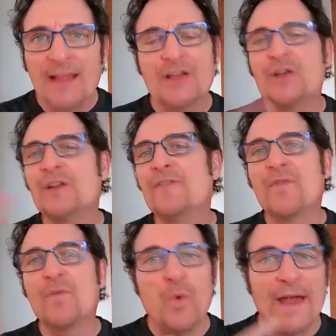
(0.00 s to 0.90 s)
that could have
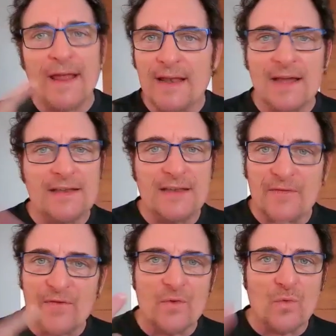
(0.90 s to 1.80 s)
went a
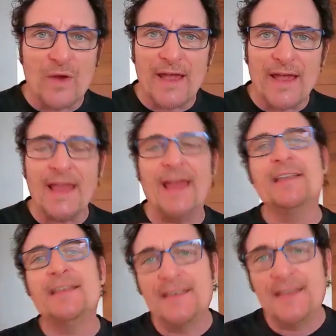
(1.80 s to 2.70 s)
different way
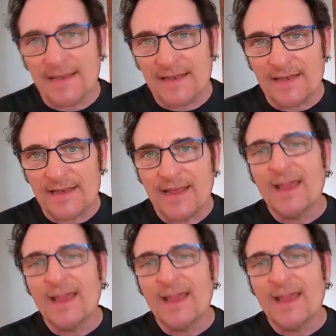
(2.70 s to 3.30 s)
and didn't.